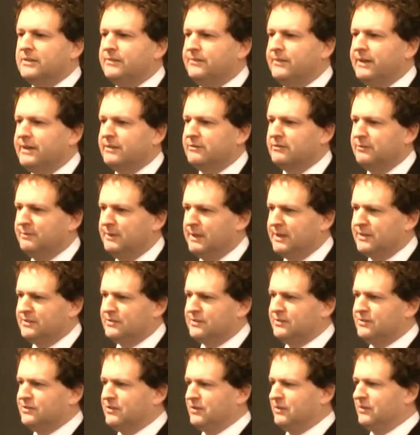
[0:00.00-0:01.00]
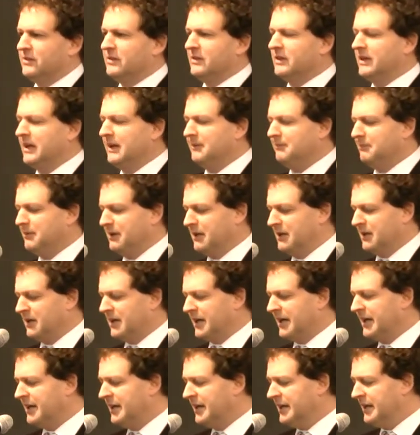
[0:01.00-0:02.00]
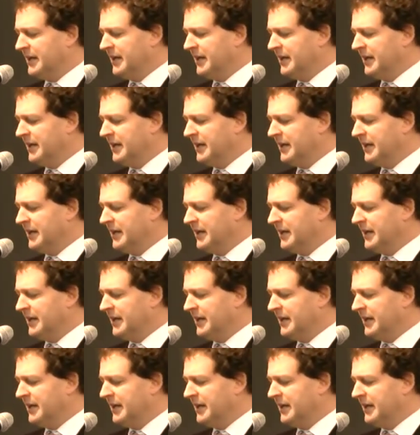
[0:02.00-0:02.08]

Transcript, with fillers: and Veterinary Medicines Unit at the M P I.